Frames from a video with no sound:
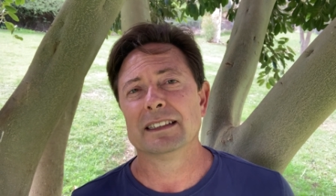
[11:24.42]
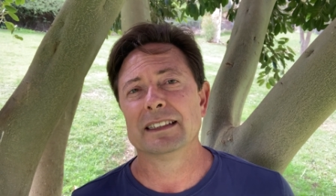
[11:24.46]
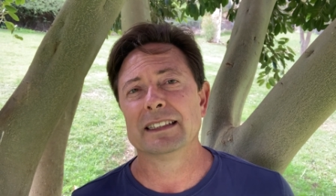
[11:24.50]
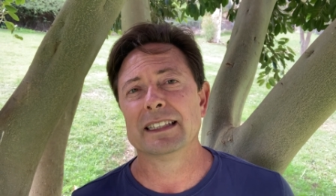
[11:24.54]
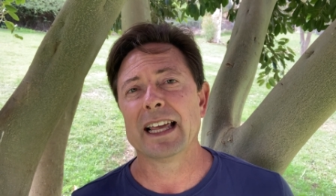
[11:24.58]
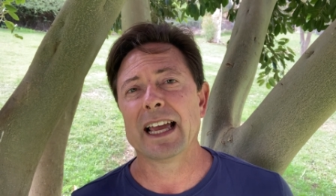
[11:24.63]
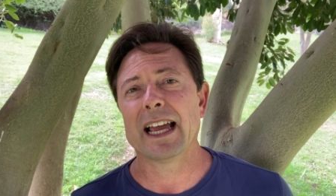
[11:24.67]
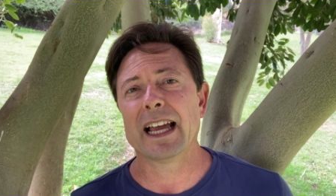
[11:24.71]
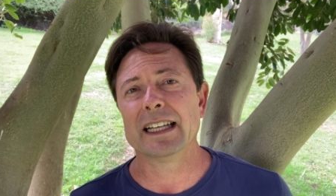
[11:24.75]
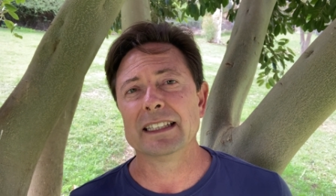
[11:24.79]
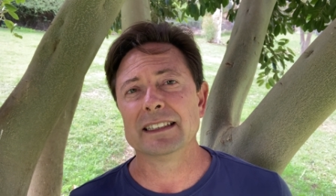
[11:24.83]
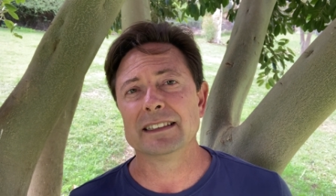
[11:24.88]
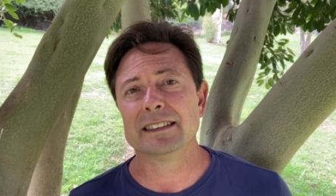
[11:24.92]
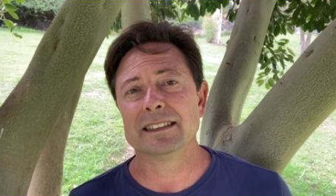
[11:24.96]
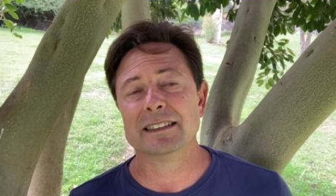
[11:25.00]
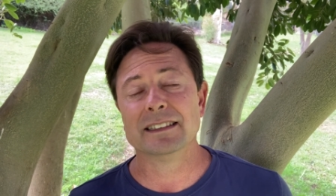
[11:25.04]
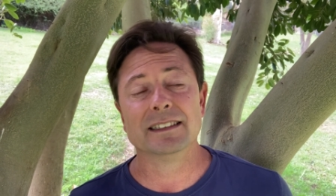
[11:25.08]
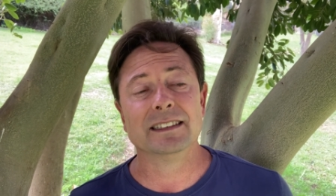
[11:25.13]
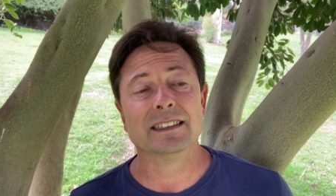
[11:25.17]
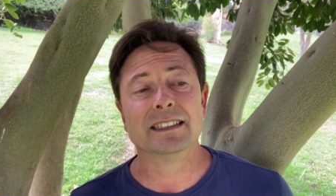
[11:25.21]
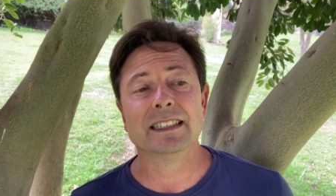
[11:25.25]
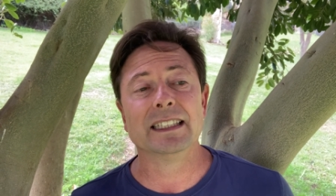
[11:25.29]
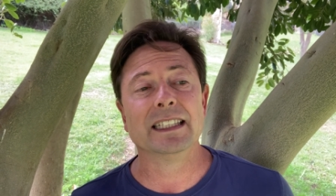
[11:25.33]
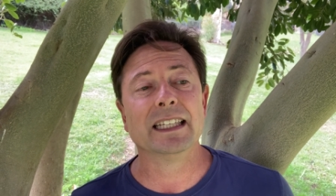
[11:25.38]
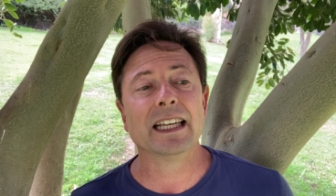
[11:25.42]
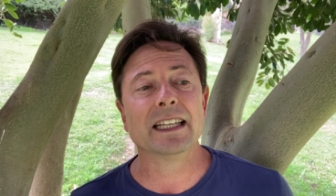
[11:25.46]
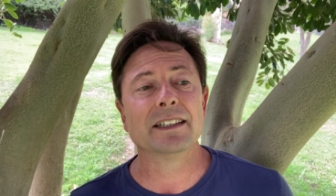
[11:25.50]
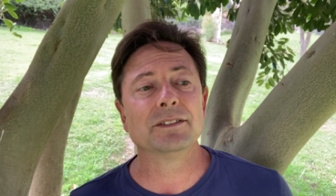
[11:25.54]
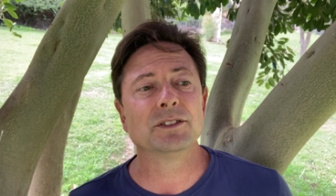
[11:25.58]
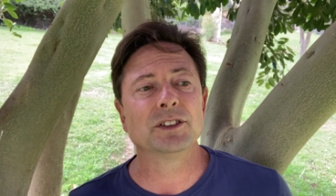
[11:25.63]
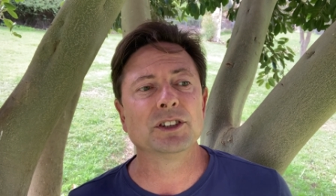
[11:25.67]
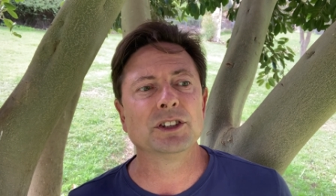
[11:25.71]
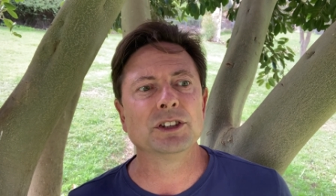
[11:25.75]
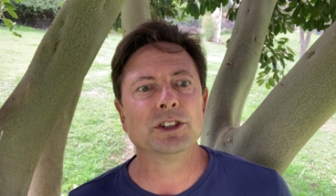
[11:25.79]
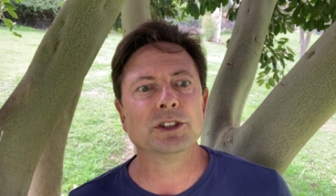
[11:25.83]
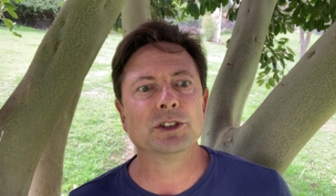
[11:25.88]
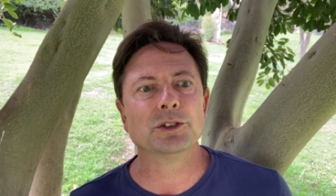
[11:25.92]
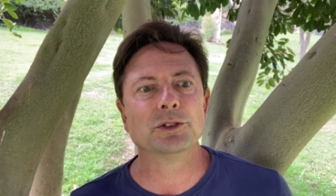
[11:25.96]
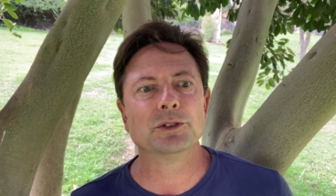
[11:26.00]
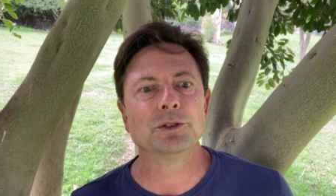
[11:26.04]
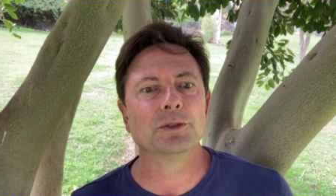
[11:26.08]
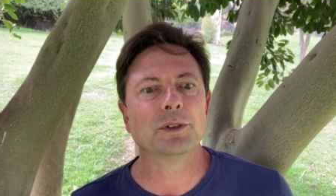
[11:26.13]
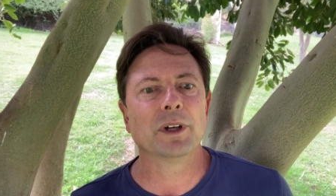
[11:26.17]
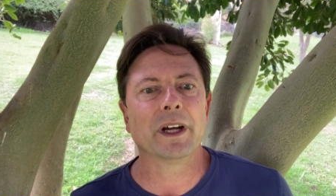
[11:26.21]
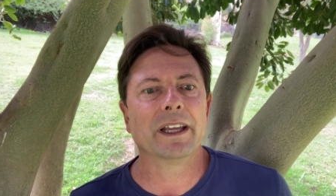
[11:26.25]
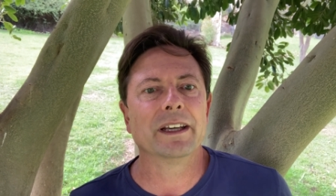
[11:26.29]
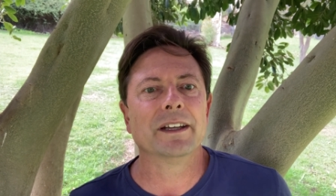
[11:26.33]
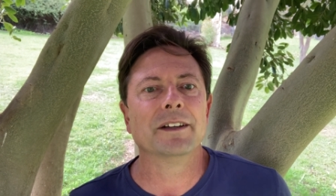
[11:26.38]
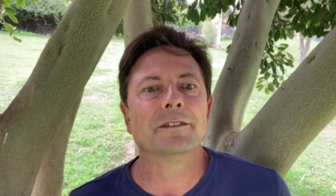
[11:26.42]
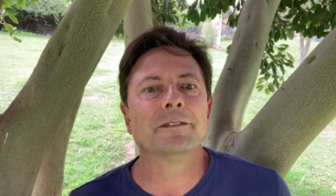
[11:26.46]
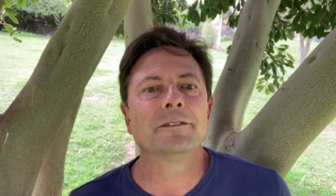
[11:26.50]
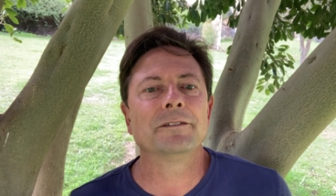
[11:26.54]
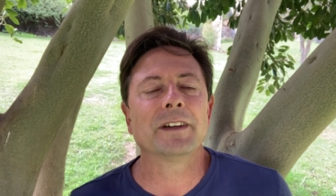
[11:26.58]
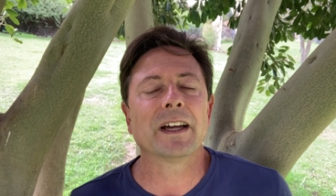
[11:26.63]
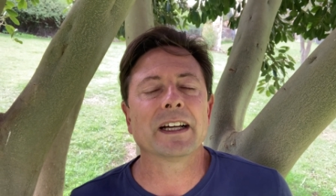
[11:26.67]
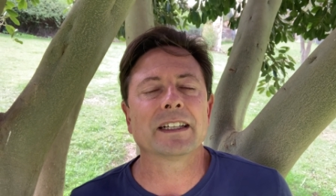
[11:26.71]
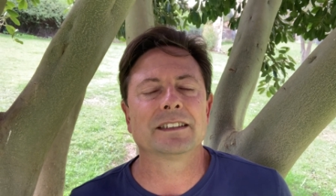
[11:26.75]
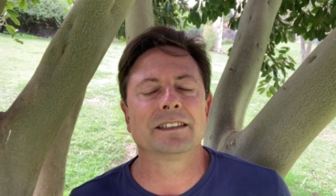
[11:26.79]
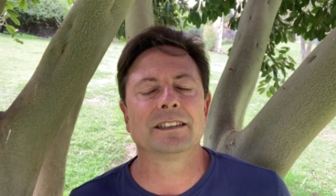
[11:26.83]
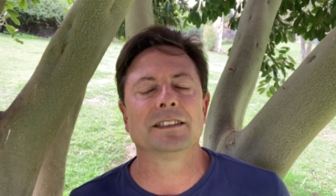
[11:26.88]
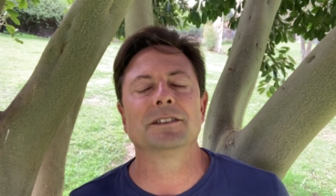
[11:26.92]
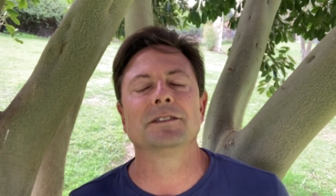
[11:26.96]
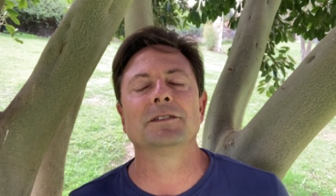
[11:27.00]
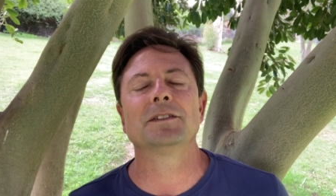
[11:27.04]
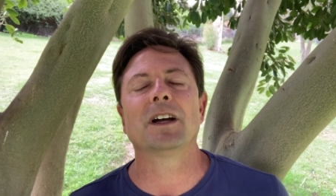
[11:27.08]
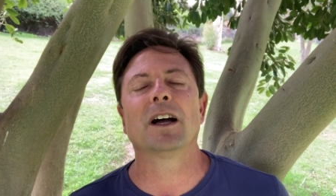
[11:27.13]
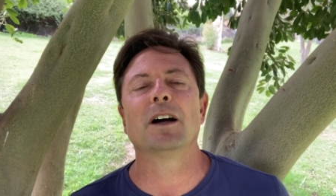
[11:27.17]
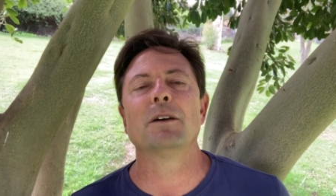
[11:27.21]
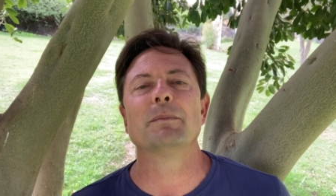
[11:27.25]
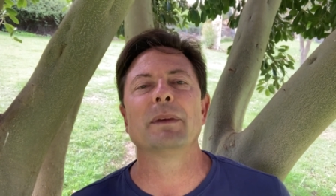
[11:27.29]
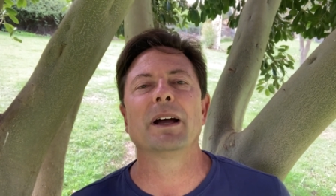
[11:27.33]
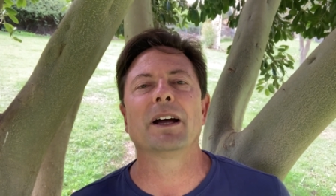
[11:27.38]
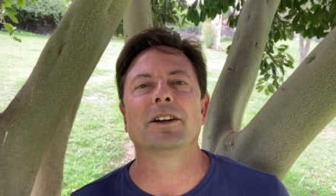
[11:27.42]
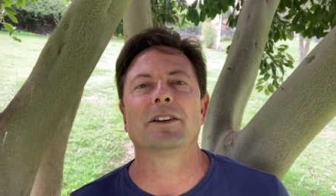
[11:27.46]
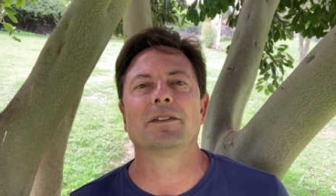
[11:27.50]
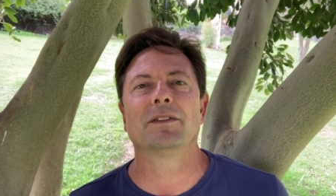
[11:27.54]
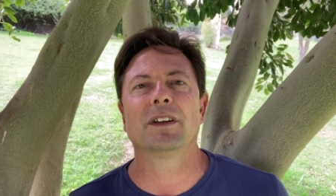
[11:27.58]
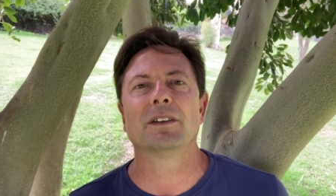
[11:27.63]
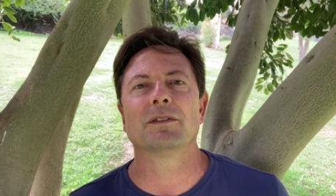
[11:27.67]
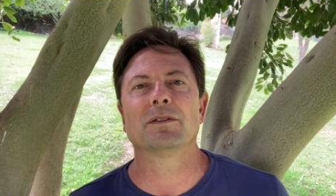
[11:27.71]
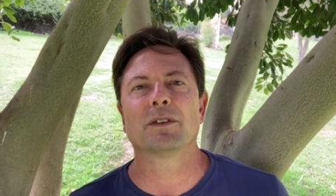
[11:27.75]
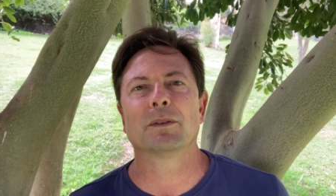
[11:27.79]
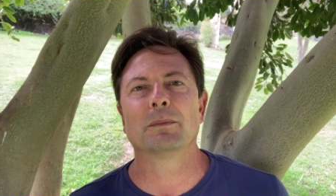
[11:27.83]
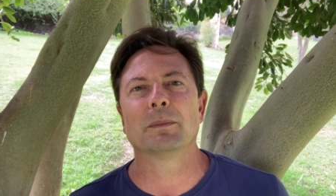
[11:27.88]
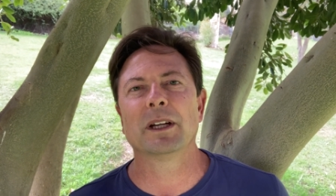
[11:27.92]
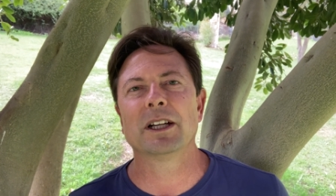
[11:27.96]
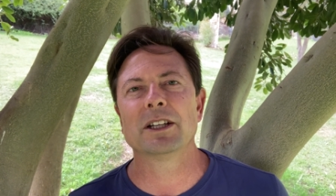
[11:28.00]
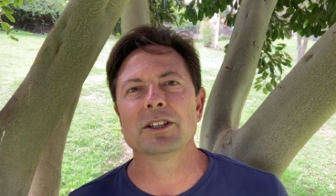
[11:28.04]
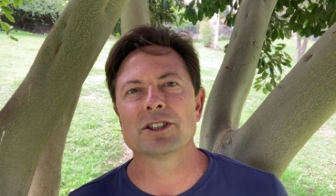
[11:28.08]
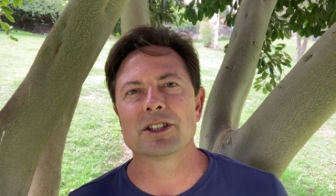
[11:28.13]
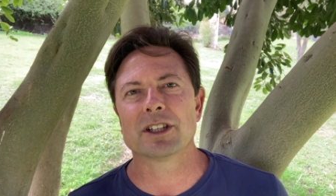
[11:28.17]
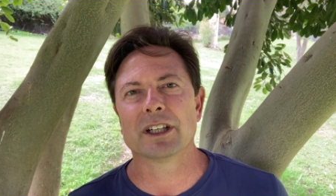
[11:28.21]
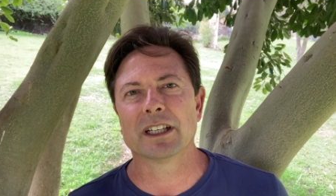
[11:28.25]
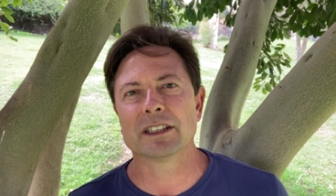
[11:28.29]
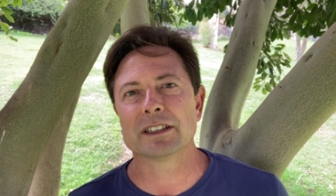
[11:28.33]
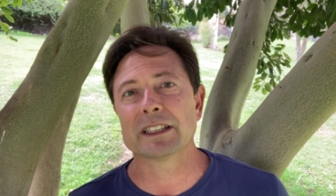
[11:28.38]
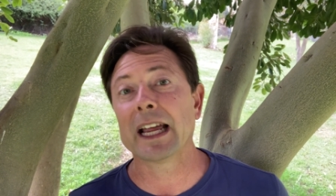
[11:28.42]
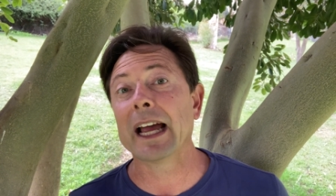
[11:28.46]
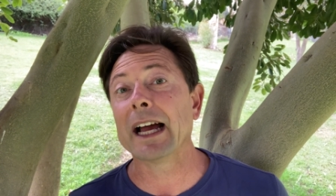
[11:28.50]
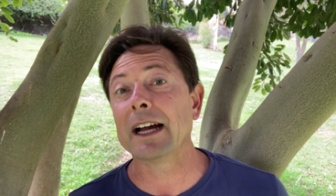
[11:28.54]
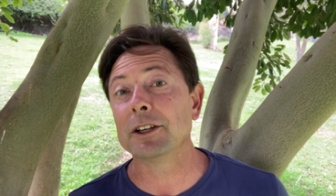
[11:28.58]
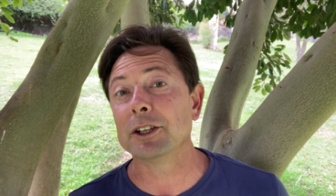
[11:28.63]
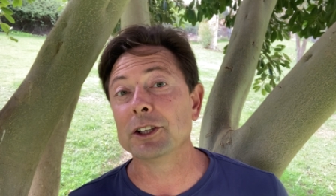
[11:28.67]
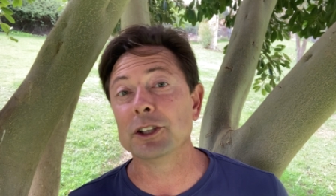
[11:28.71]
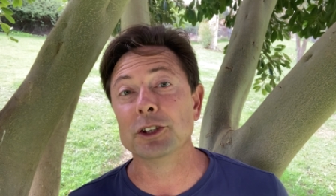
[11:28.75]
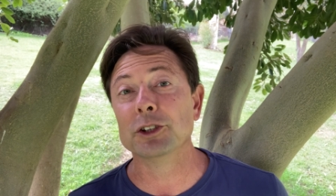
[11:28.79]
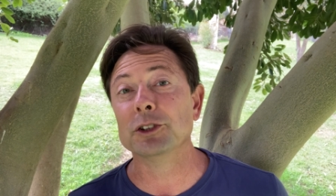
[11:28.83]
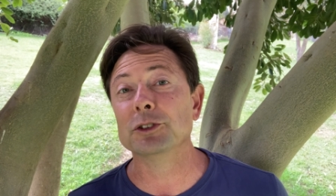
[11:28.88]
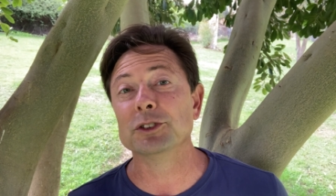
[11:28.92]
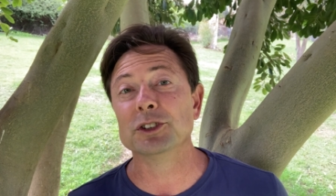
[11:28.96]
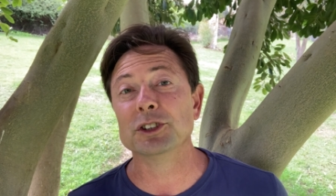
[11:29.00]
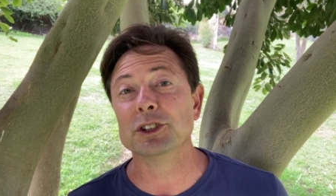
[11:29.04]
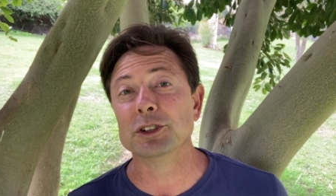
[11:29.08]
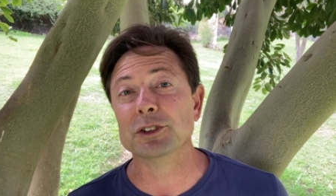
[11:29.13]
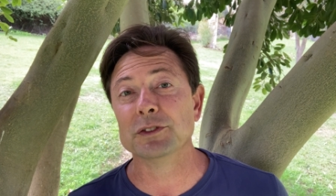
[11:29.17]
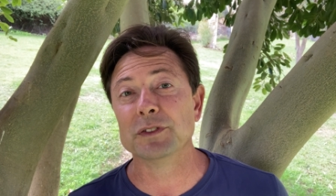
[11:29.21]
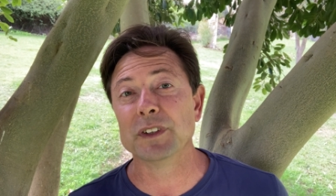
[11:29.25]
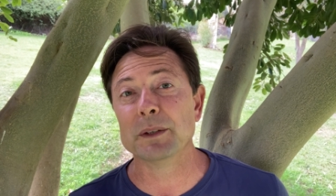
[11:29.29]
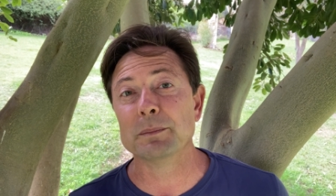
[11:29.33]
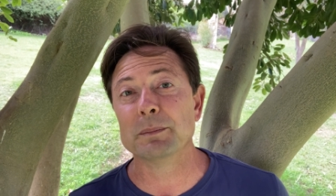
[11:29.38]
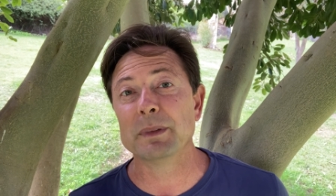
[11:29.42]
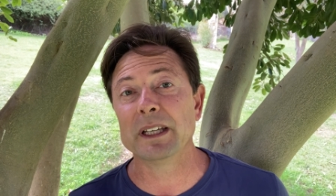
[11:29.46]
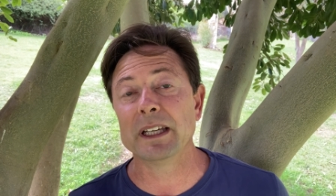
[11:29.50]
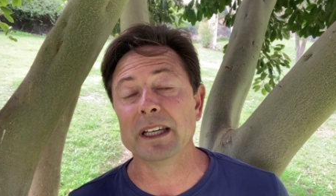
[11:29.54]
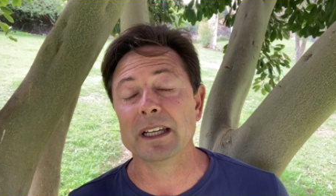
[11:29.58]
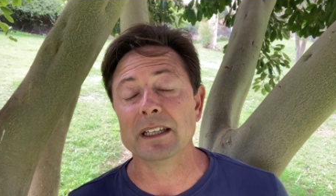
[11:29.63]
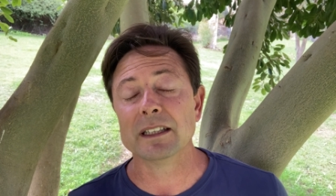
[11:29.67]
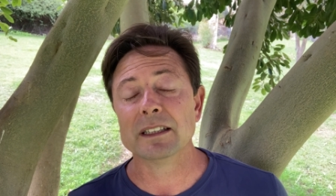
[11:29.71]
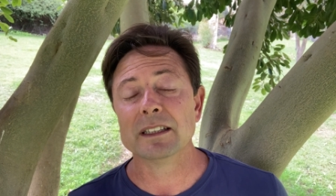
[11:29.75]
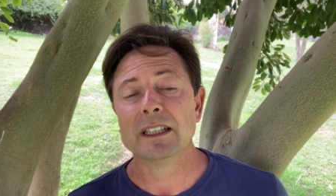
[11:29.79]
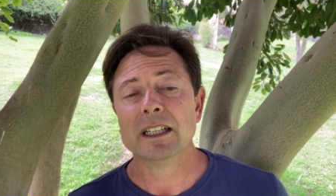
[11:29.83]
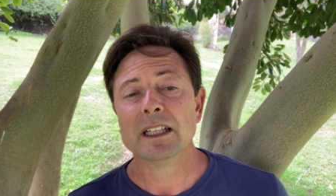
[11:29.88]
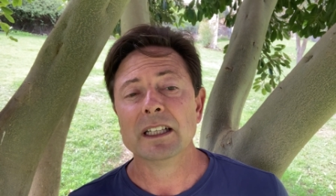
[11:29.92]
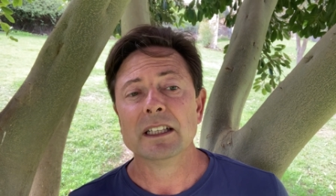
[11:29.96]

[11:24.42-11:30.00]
that gives you an effective amount of information as to how to use UVB.